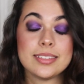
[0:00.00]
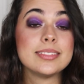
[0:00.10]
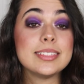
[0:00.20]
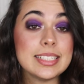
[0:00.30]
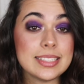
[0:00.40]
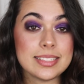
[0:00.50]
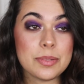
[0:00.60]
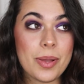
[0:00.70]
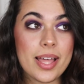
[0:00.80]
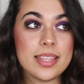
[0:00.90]
This is
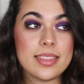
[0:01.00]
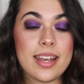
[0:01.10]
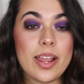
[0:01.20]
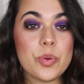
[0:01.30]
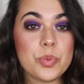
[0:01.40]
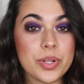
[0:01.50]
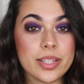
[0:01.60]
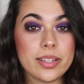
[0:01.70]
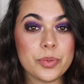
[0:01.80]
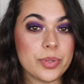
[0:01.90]
a palette that I
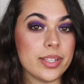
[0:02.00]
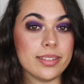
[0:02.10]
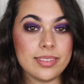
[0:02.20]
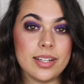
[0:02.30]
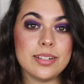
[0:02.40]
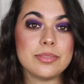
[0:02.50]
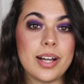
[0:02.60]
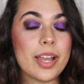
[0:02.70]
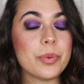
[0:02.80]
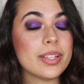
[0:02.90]
really love.
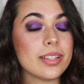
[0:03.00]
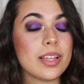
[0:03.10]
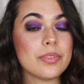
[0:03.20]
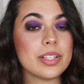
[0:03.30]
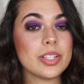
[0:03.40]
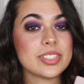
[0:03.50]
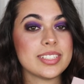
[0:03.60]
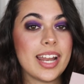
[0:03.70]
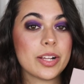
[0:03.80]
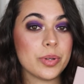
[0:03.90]
I really love the looks
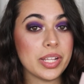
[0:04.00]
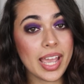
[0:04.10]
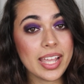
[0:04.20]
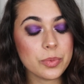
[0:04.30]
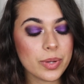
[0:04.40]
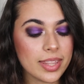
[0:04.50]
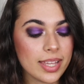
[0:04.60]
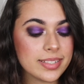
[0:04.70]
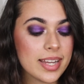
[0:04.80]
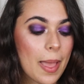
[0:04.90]
that I create with
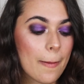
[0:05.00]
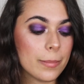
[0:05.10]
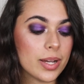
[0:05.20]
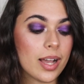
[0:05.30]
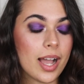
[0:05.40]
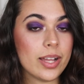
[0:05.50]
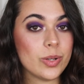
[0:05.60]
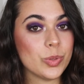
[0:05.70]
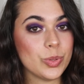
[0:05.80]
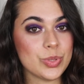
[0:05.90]
it, but I
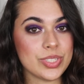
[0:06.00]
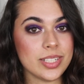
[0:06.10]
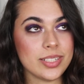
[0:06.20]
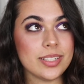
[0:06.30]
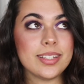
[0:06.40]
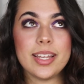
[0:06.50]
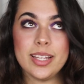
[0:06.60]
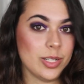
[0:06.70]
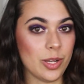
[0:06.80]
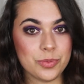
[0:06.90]
don't use it
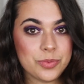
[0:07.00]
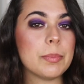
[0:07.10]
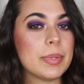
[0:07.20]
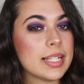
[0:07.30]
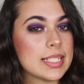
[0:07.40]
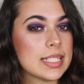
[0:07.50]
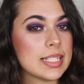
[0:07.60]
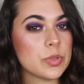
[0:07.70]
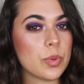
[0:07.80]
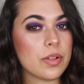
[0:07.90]
enough. Because it
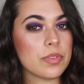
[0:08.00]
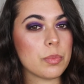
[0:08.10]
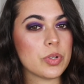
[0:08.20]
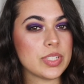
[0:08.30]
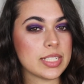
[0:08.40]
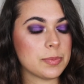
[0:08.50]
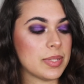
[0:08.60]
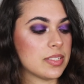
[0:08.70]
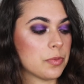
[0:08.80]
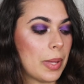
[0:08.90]
is one of the most
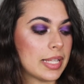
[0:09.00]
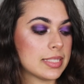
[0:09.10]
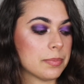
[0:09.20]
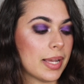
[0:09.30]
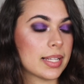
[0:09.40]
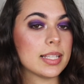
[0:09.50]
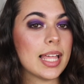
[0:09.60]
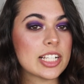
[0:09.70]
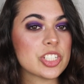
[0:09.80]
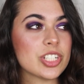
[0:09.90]
expensive palettes in my
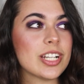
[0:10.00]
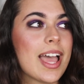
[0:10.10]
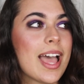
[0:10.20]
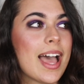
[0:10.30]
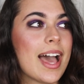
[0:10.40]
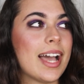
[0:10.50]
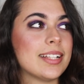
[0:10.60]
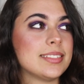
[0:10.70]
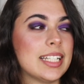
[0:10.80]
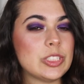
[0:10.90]
collection, I
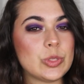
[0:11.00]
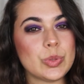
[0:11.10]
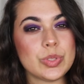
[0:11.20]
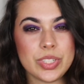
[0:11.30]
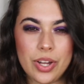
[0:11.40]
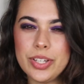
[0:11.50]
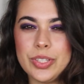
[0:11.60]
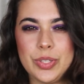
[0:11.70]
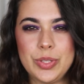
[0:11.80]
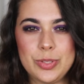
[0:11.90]
tend to not
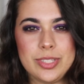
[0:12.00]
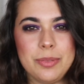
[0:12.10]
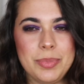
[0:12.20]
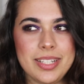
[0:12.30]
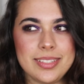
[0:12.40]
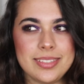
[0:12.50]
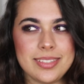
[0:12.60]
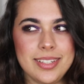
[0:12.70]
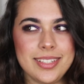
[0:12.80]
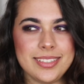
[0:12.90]
use it because
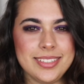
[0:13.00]
it's like,